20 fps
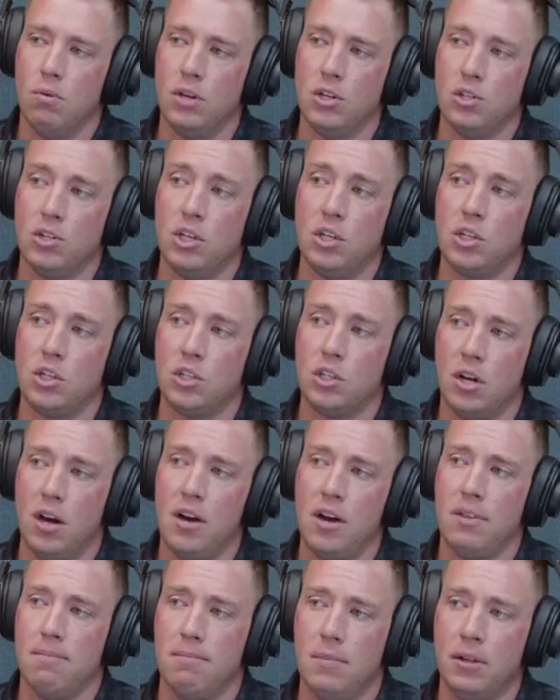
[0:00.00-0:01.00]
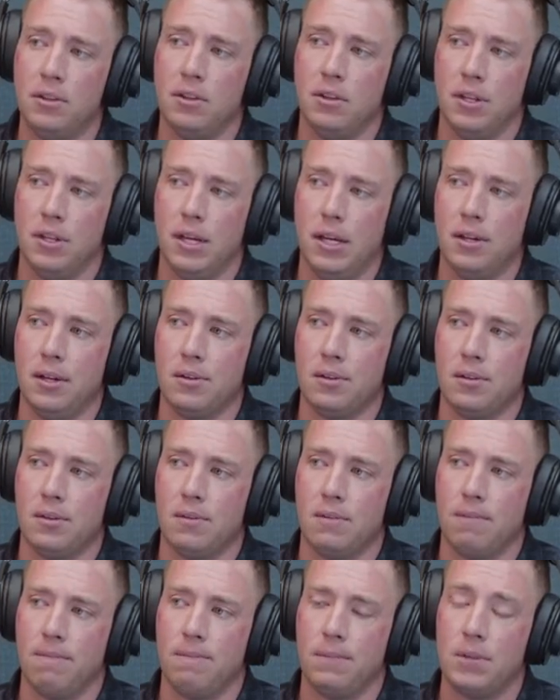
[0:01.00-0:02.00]
she saw the monthly,
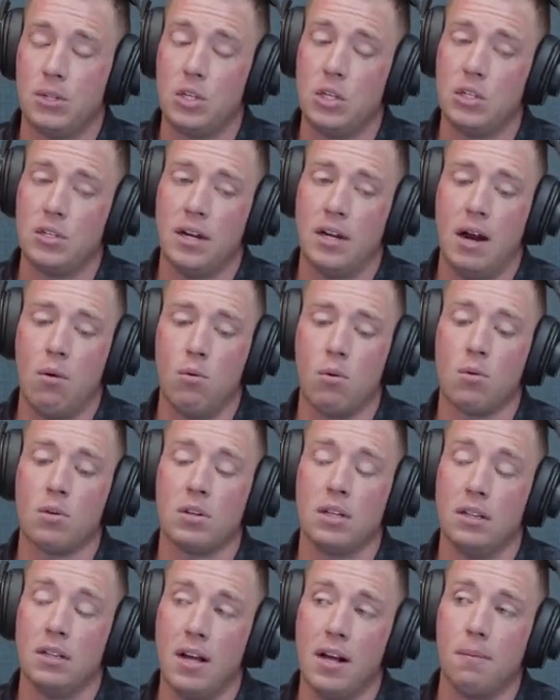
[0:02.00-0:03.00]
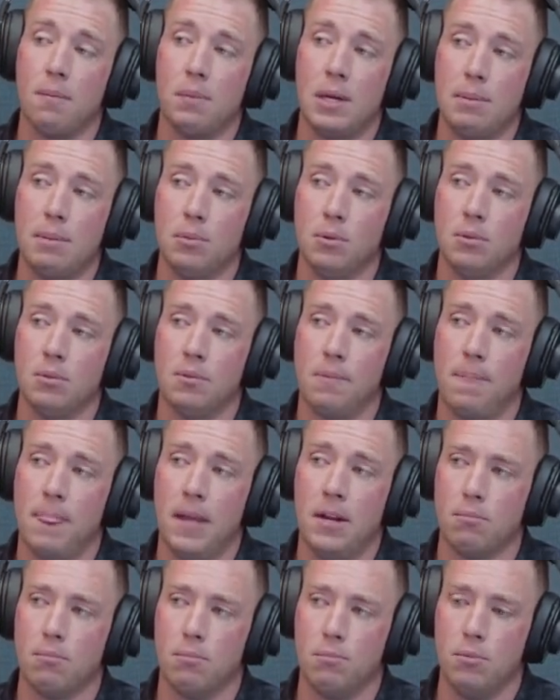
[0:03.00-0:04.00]
she said, I work with a lot of people,
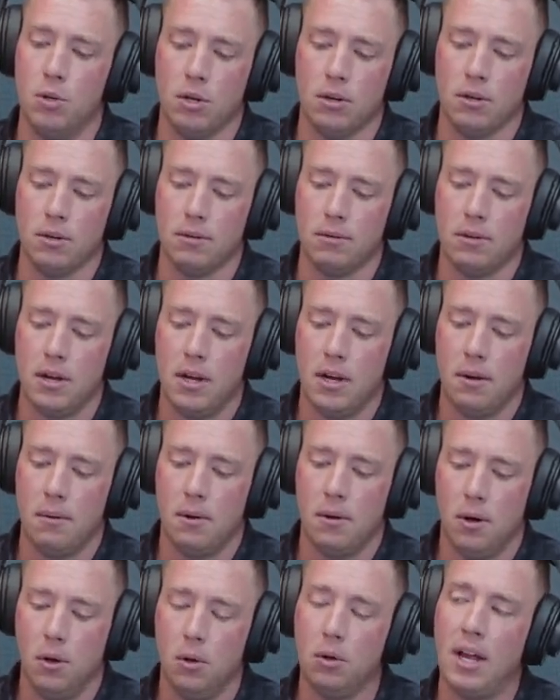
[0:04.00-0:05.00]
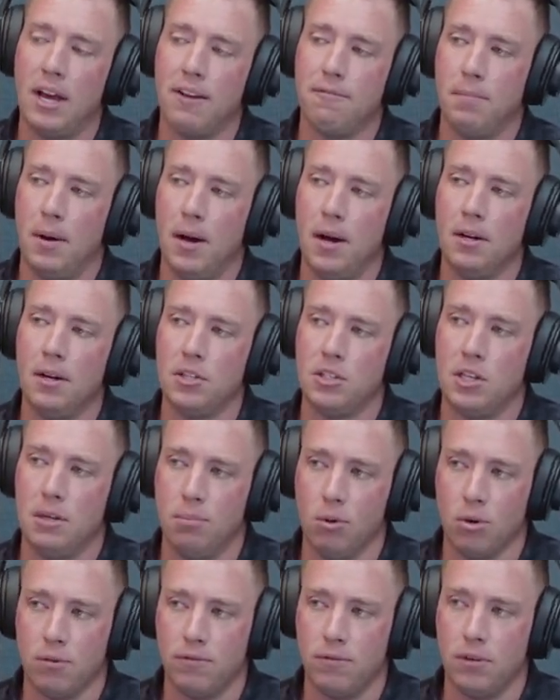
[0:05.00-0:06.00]
and your whole life policy
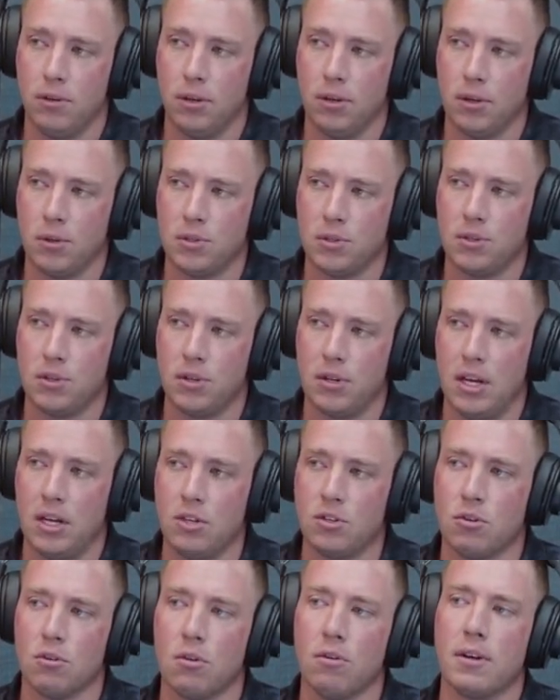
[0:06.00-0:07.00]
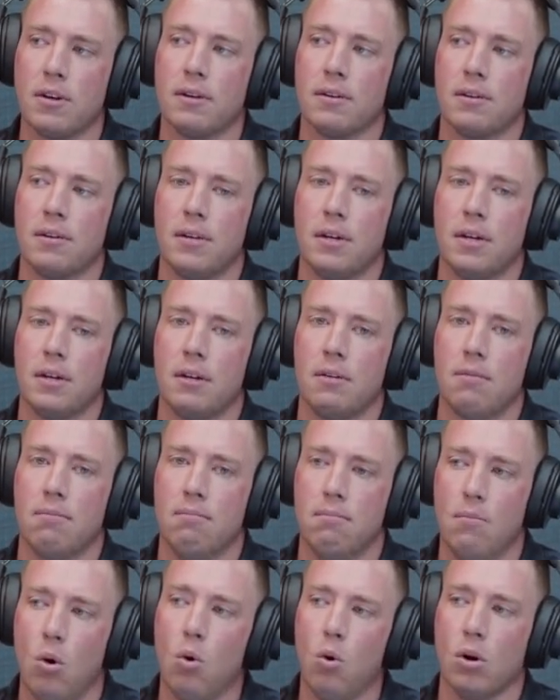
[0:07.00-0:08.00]
portfolios is growing
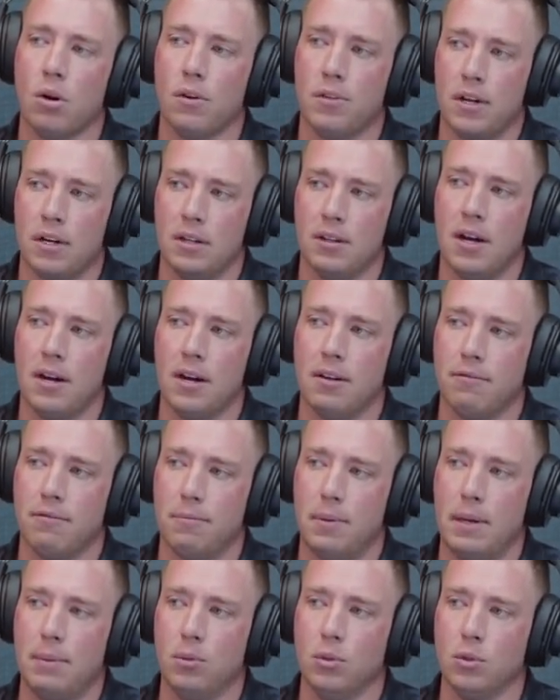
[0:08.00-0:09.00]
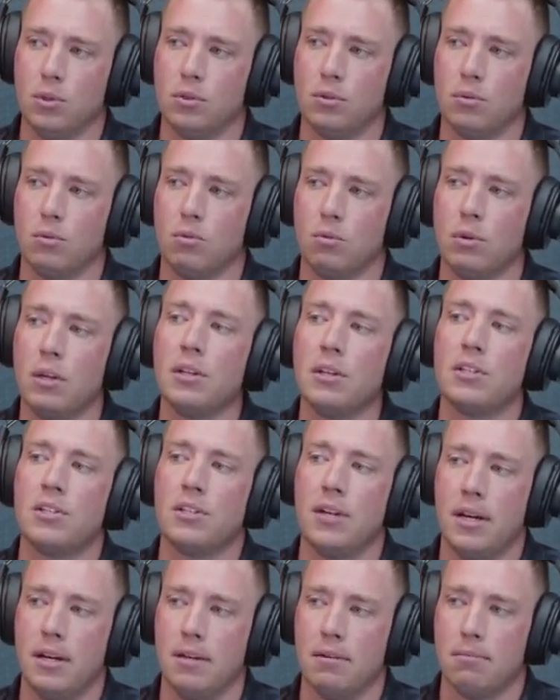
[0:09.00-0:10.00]
more than a lot of people's real
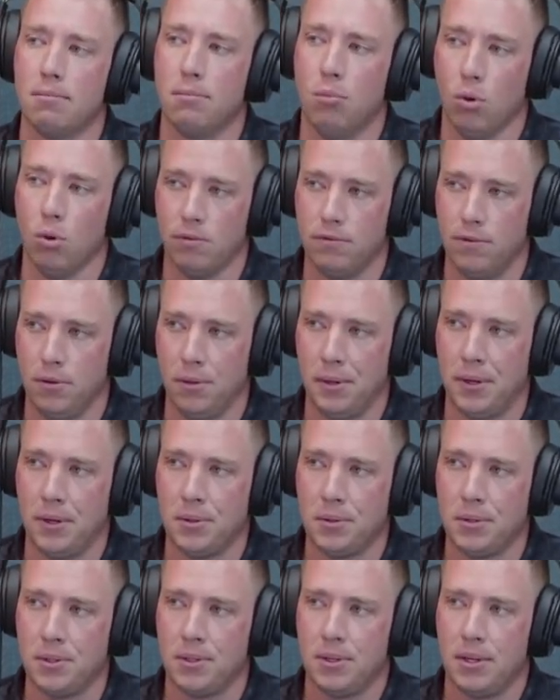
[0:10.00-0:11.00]
estate portfolios.